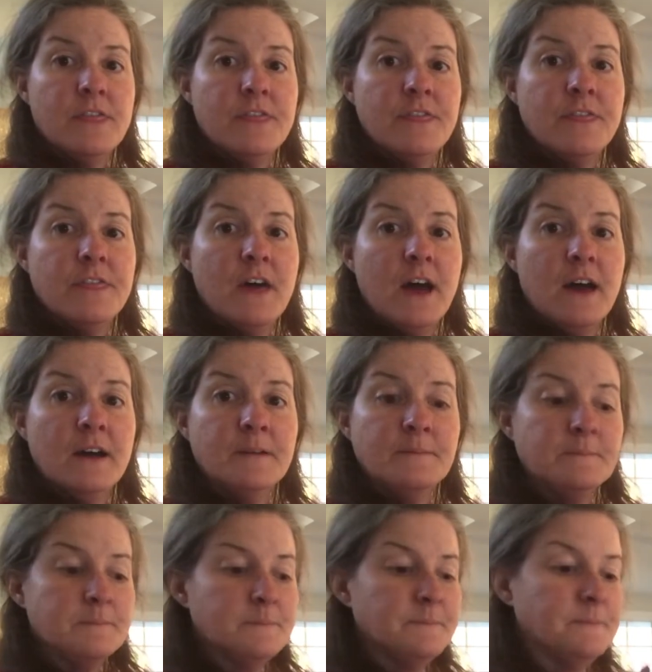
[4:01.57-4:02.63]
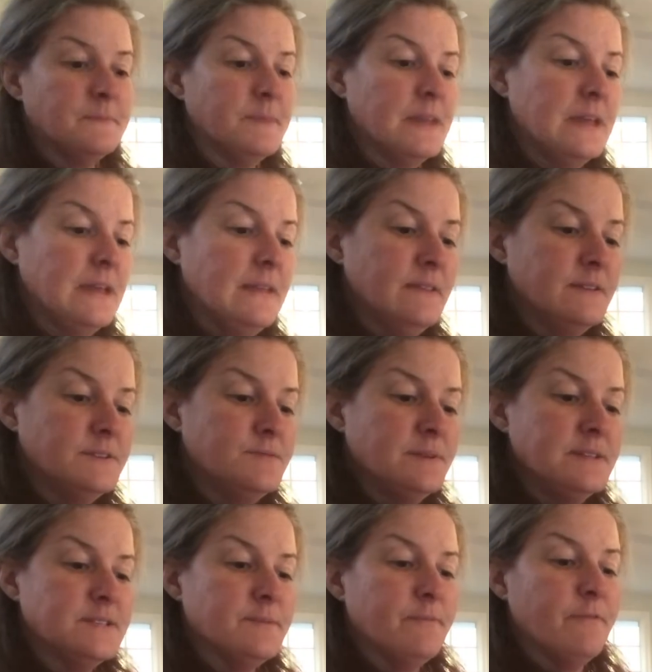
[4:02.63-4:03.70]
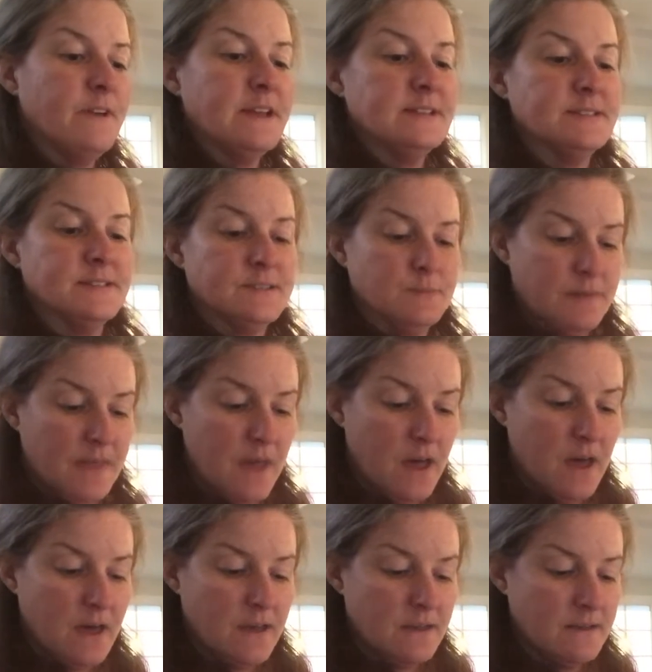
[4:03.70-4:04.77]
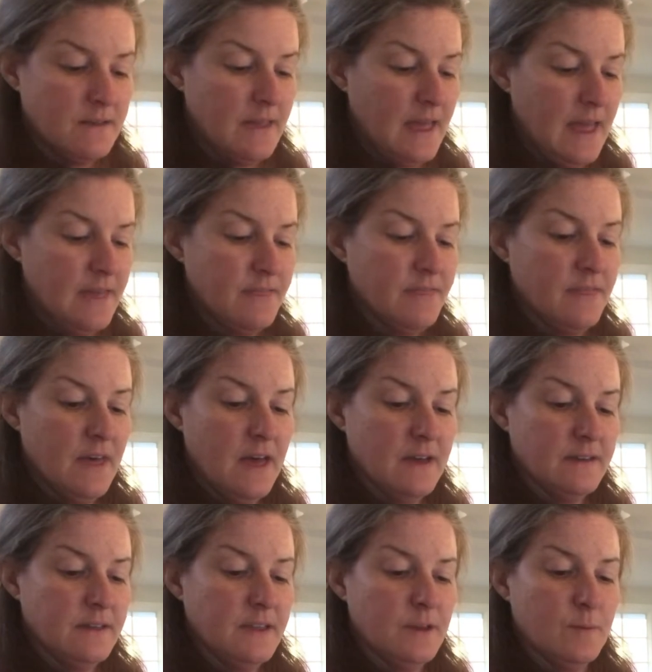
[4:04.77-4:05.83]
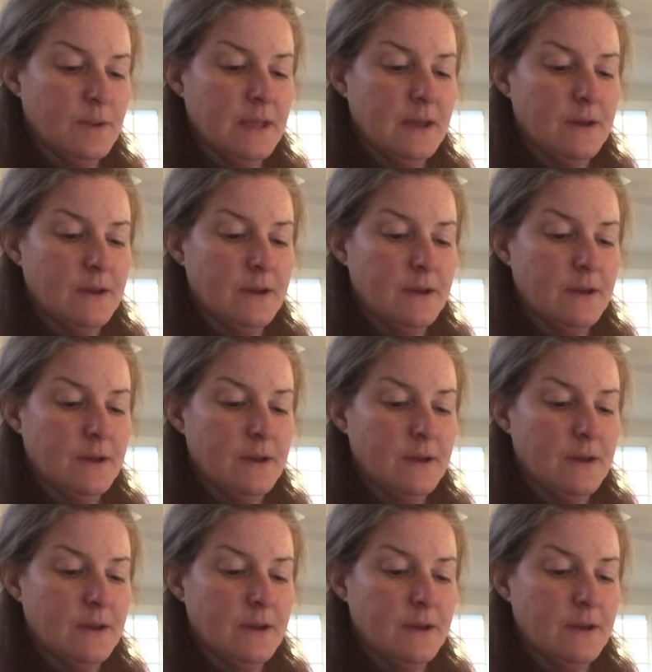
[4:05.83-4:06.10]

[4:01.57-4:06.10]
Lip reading: The. Let's read some phrases with and the. Here we go.